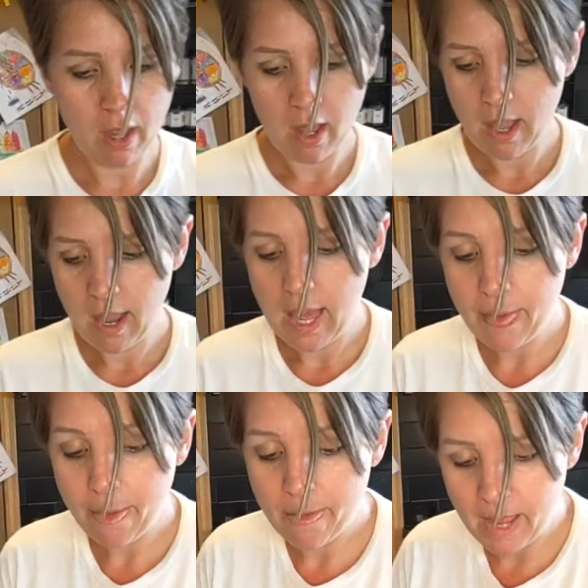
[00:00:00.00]

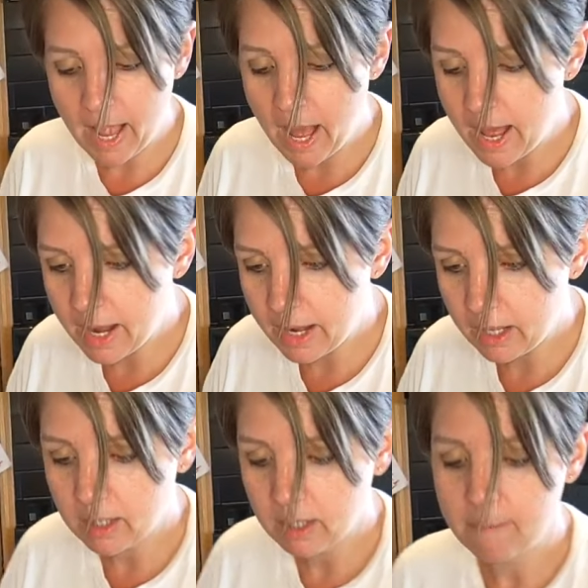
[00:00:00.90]
And then
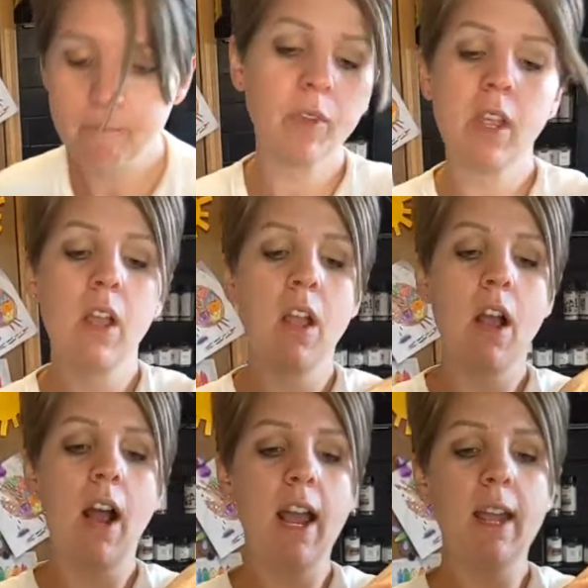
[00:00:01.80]

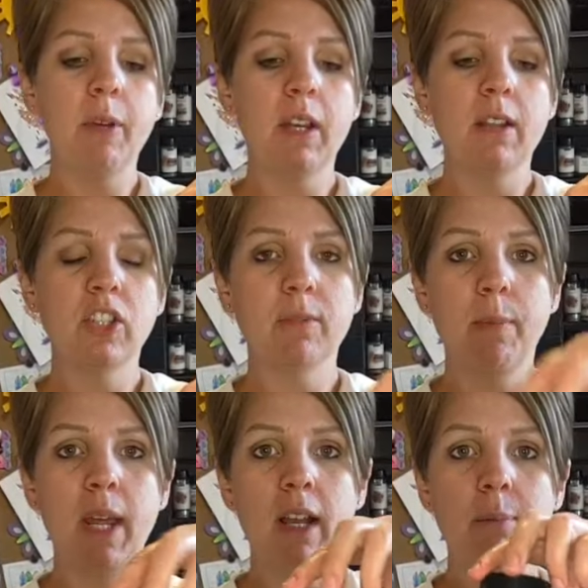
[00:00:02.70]
I am going to just
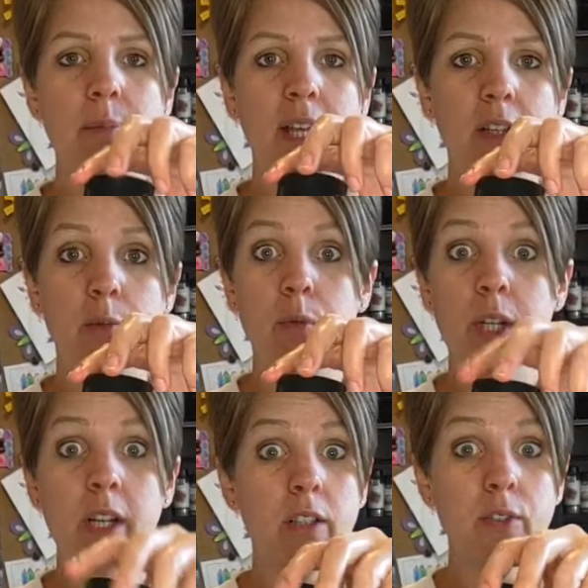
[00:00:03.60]
make up like a
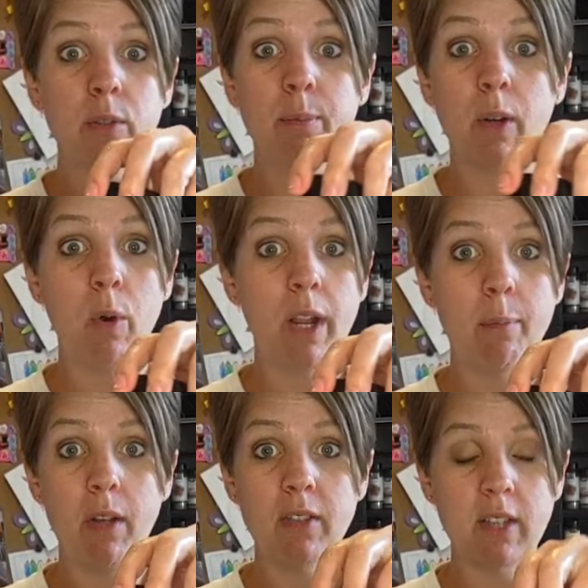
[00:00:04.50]
real super quick
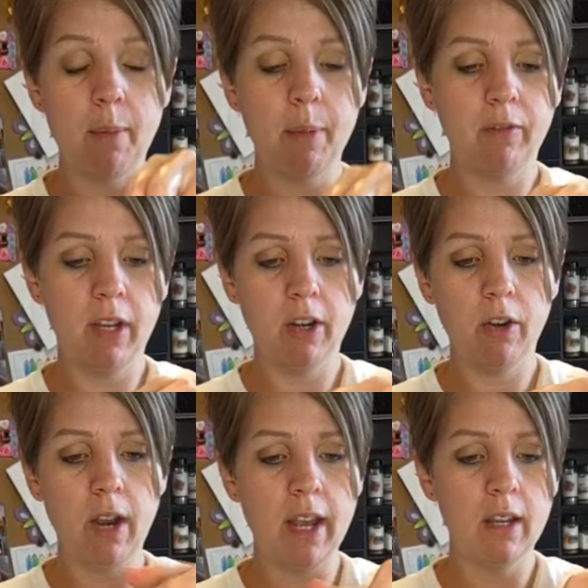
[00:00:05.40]
balsamic
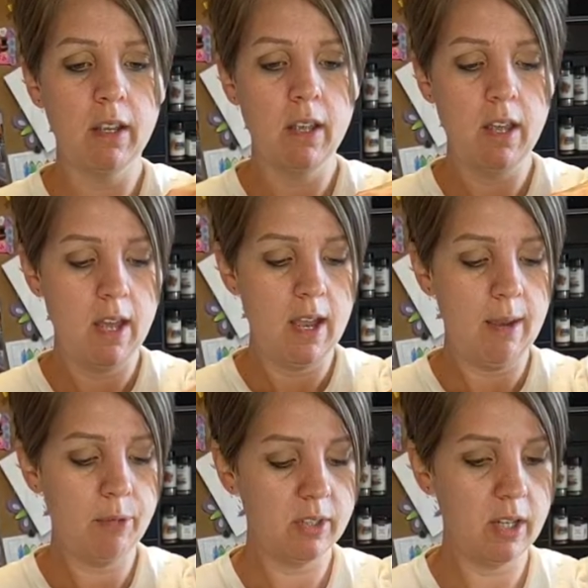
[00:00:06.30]
vinaigrette. I'm
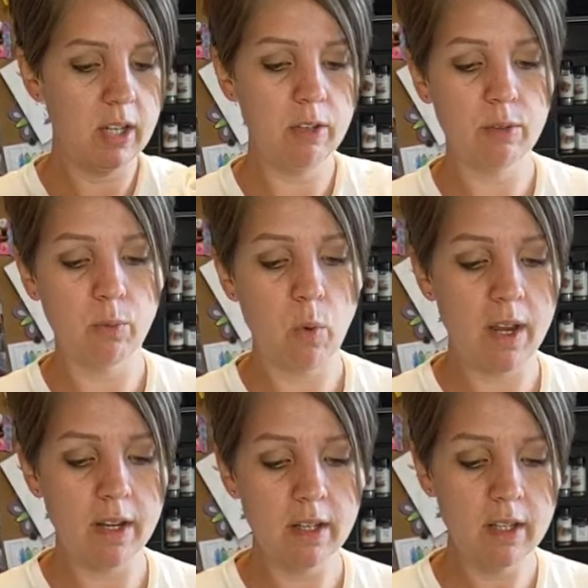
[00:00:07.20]
just going to use
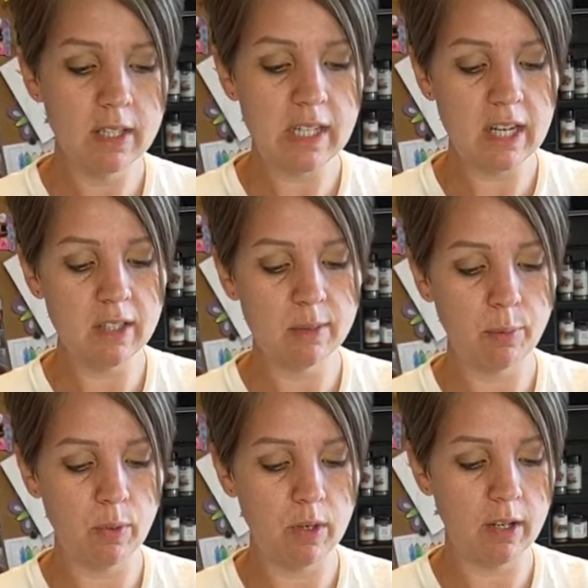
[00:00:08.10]
1
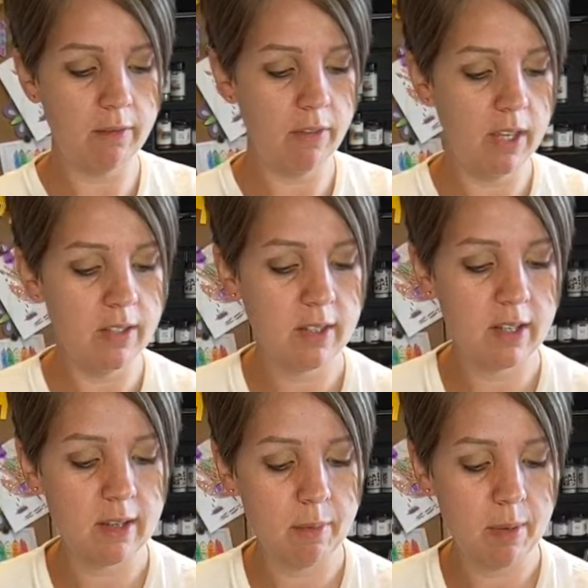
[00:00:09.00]
teaspoon of this because
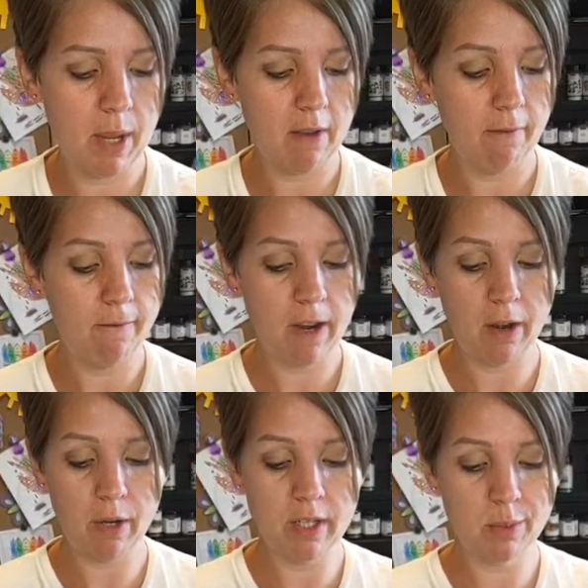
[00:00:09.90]
I'm going to make a
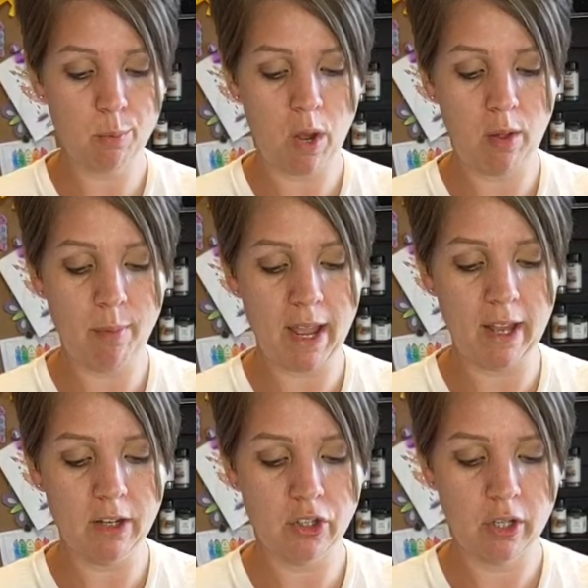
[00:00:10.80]
very small
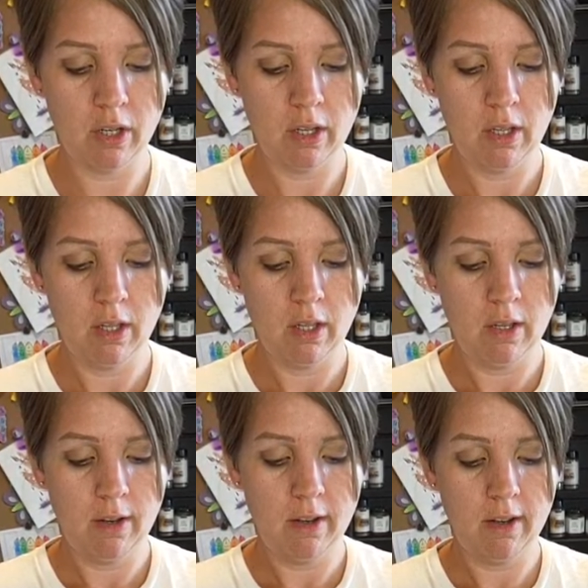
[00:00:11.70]
batch
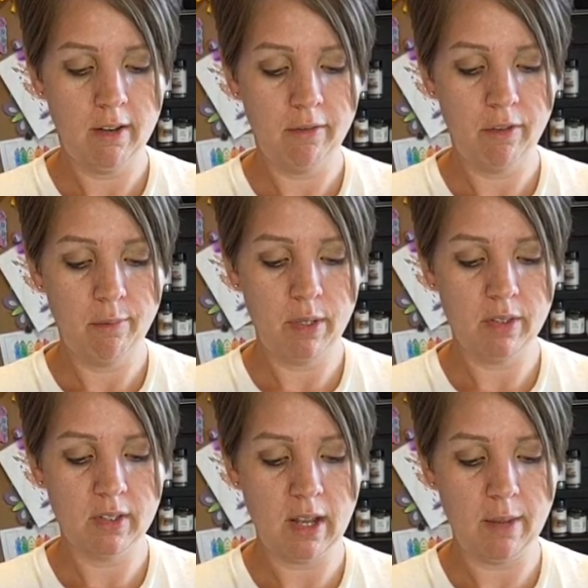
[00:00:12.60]
of
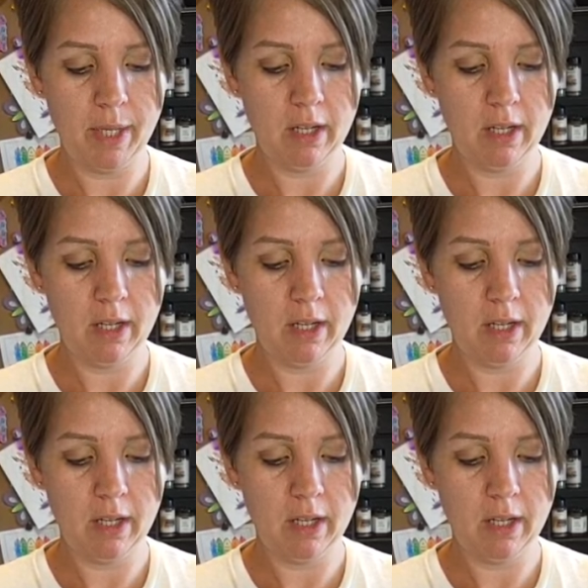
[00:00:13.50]
balsamic.